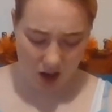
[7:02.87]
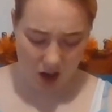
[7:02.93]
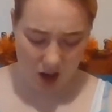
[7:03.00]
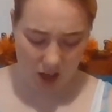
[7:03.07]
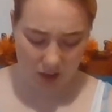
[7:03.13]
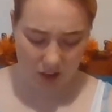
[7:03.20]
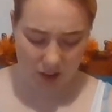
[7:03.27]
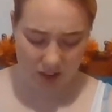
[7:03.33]

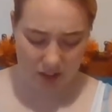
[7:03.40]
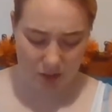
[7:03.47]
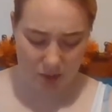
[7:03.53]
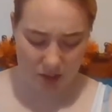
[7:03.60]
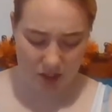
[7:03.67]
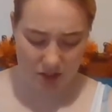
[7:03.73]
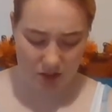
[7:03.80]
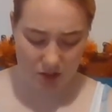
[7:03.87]
I like to
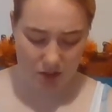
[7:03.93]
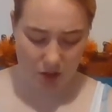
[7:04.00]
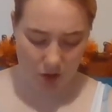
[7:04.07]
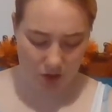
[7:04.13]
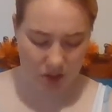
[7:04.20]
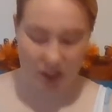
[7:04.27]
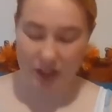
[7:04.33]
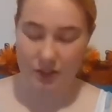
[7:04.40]
be so
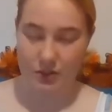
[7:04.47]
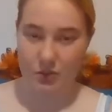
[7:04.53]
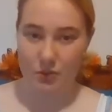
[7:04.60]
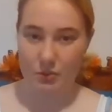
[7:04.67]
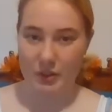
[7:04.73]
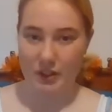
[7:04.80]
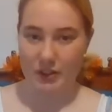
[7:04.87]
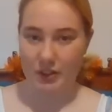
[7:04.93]
gentle
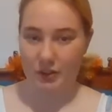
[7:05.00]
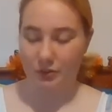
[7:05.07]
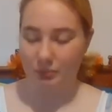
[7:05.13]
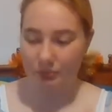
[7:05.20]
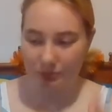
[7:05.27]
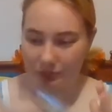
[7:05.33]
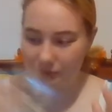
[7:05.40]
with them.